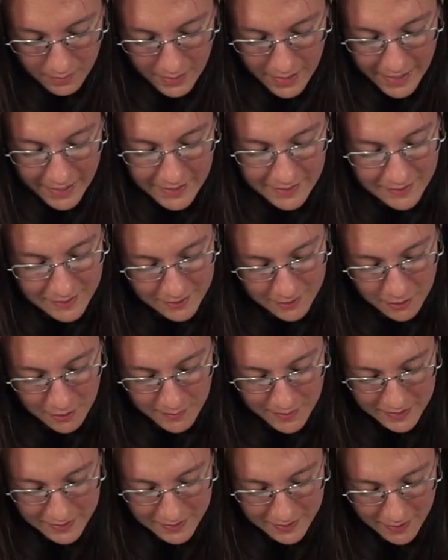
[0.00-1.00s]
I guess the Sew
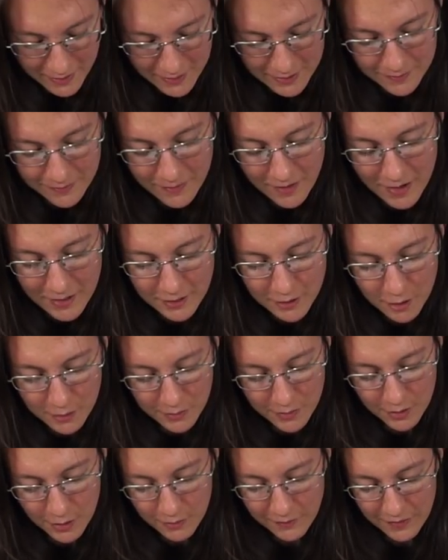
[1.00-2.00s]
My Styles for
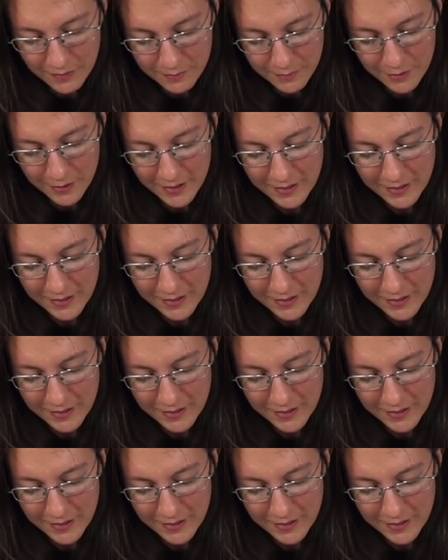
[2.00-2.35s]
October, November,